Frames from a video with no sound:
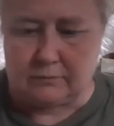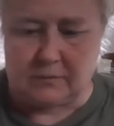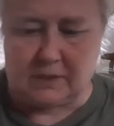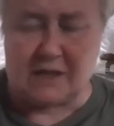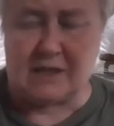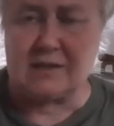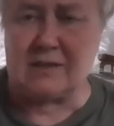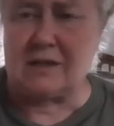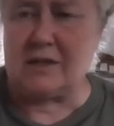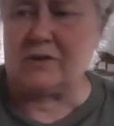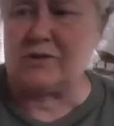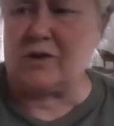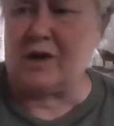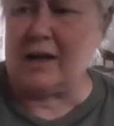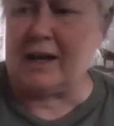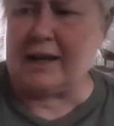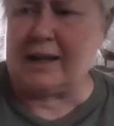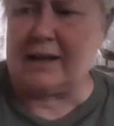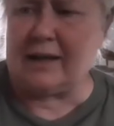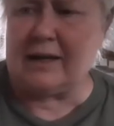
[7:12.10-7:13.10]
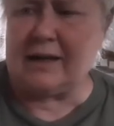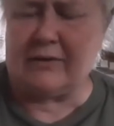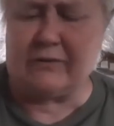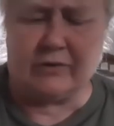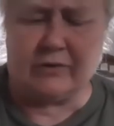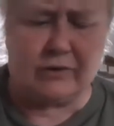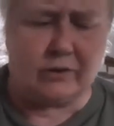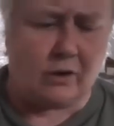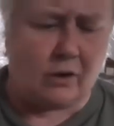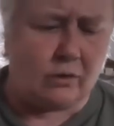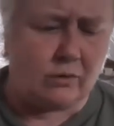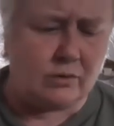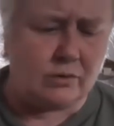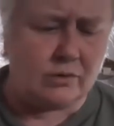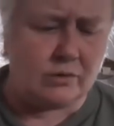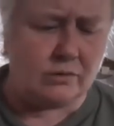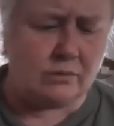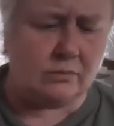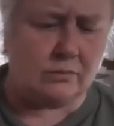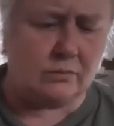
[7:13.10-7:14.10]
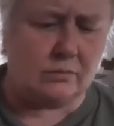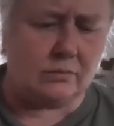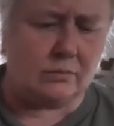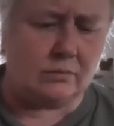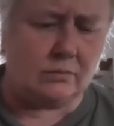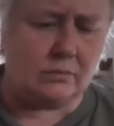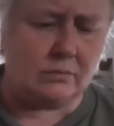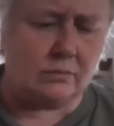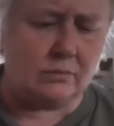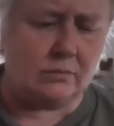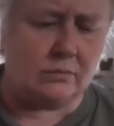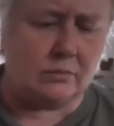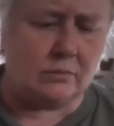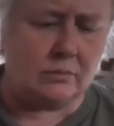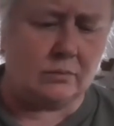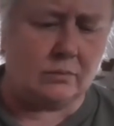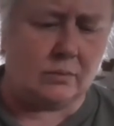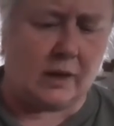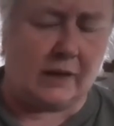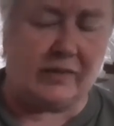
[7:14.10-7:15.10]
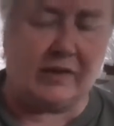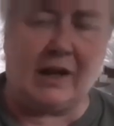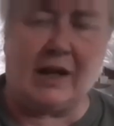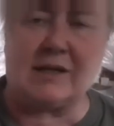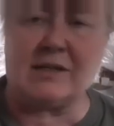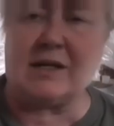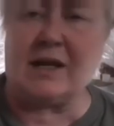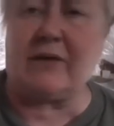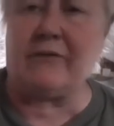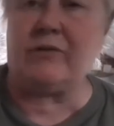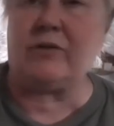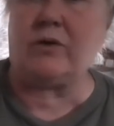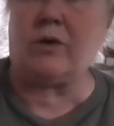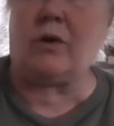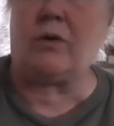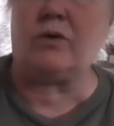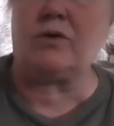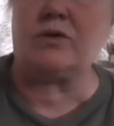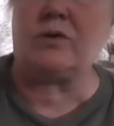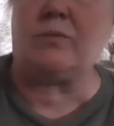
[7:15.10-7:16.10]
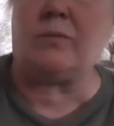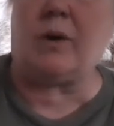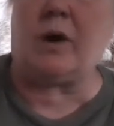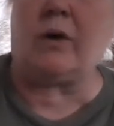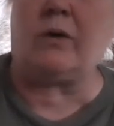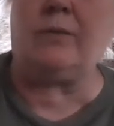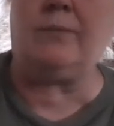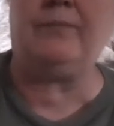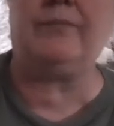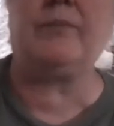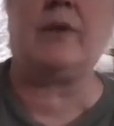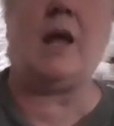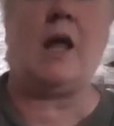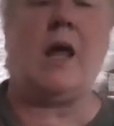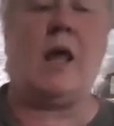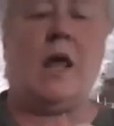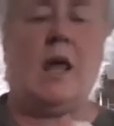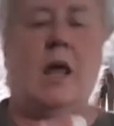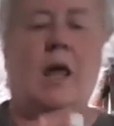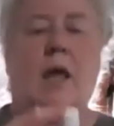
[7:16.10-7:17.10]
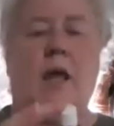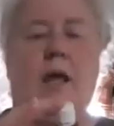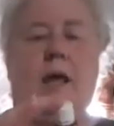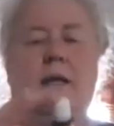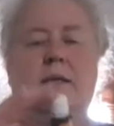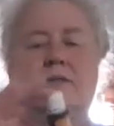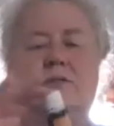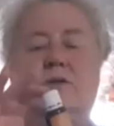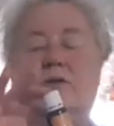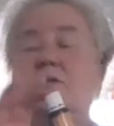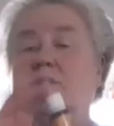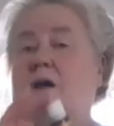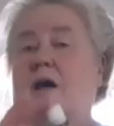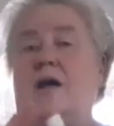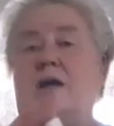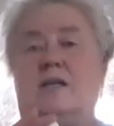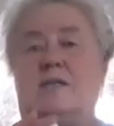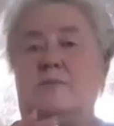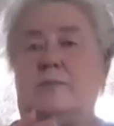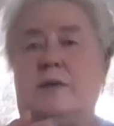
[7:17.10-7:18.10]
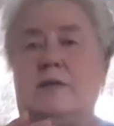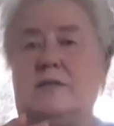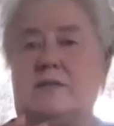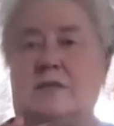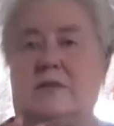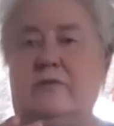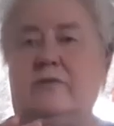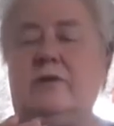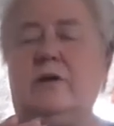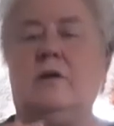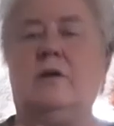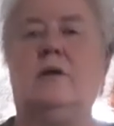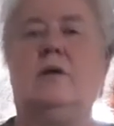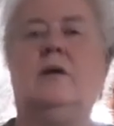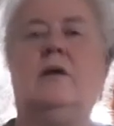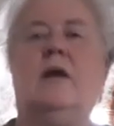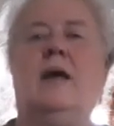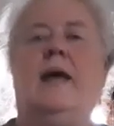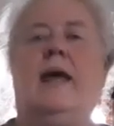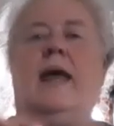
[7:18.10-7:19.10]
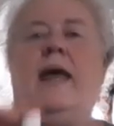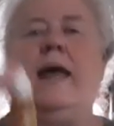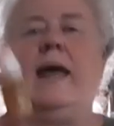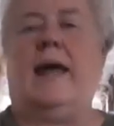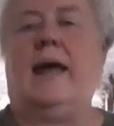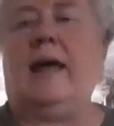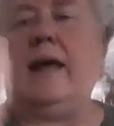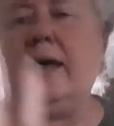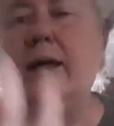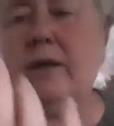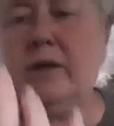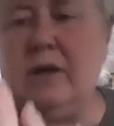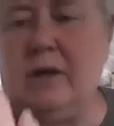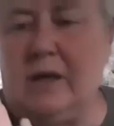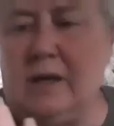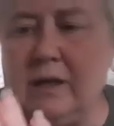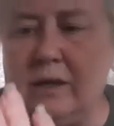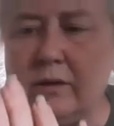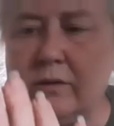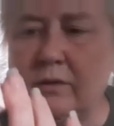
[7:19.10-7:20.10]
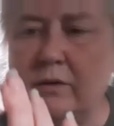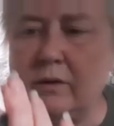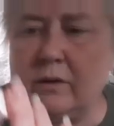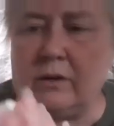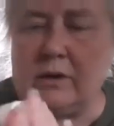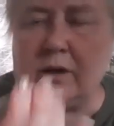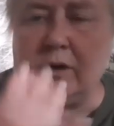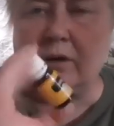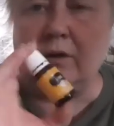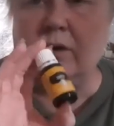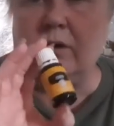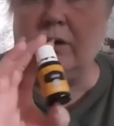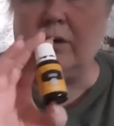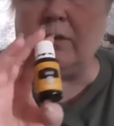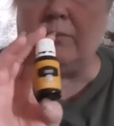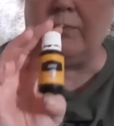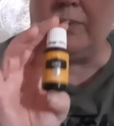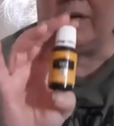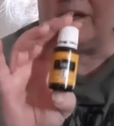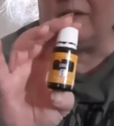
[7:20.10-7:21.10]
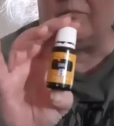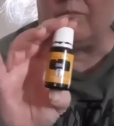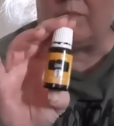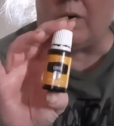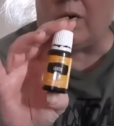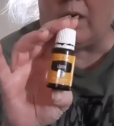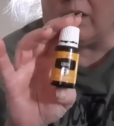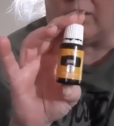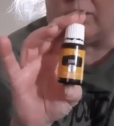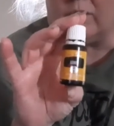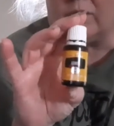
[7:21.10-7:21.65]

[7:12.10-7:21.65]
it's, it's only like $11 I think it's $11 a bottle. And so it's not expensive. And you get a big bottle,